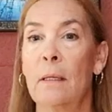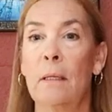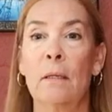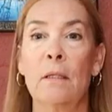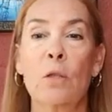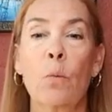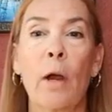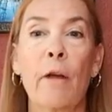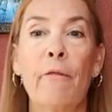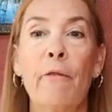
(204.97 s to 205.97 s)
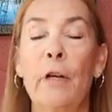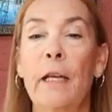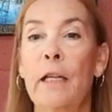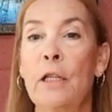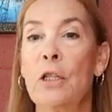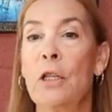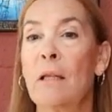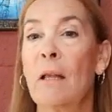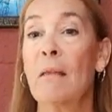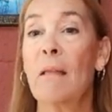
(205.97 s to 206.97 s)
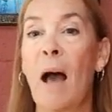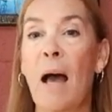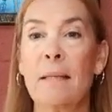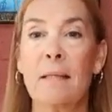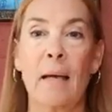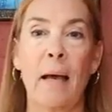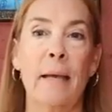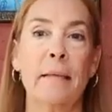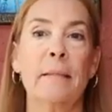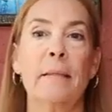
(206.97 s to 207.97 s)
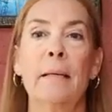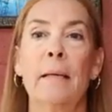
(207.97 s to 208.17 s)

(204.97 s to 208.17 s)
the square footage, the lot size,